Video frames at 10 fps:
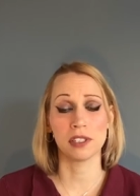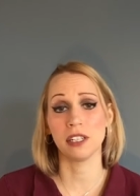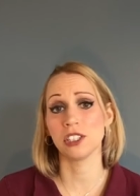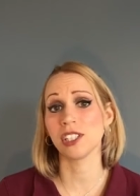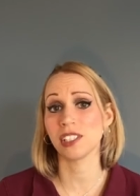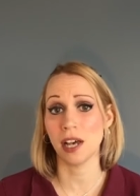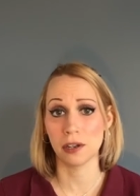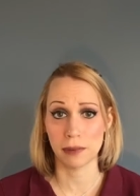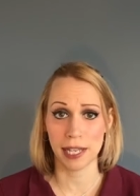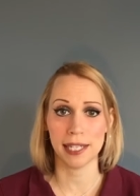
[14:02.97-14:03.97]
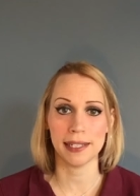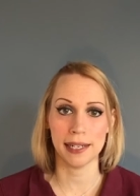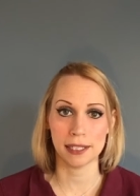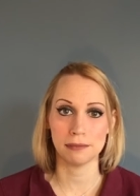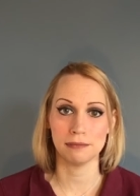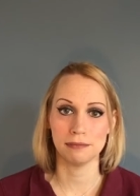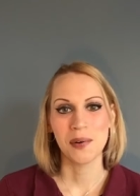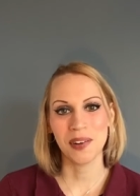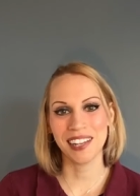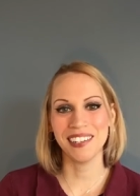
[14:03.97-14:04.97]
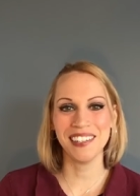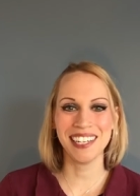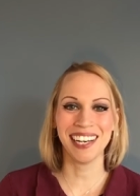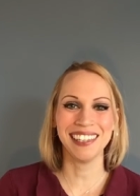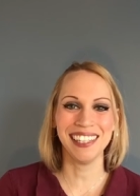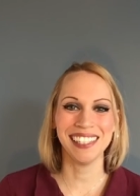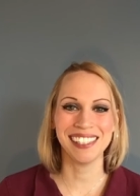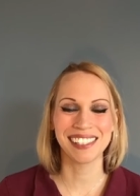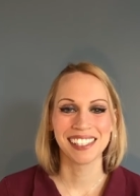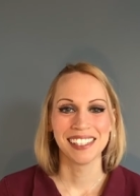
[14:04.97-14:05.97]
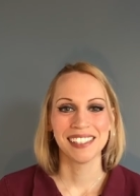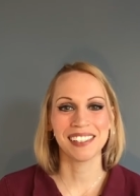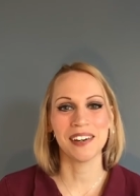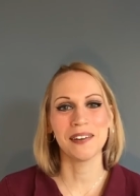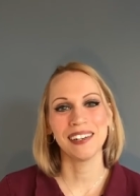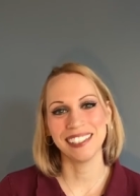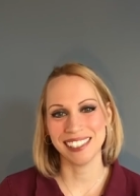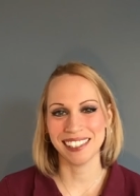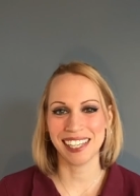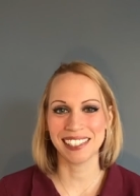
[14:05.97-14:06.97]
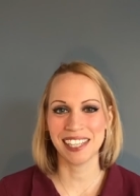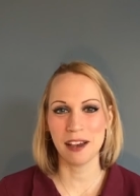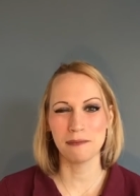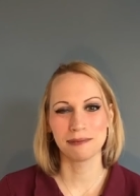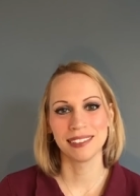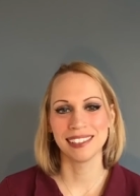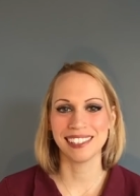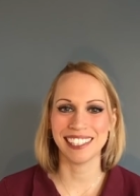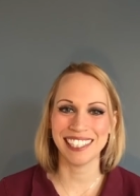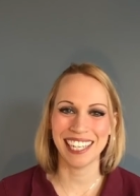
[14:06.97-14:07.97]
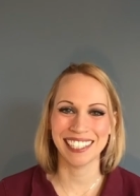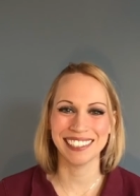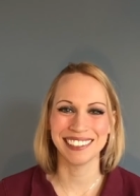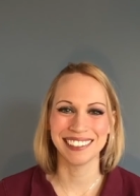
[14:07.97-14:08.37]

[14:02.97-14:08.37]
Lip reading: they're just unregulated. Well, I know you got this, so until next time, see you later.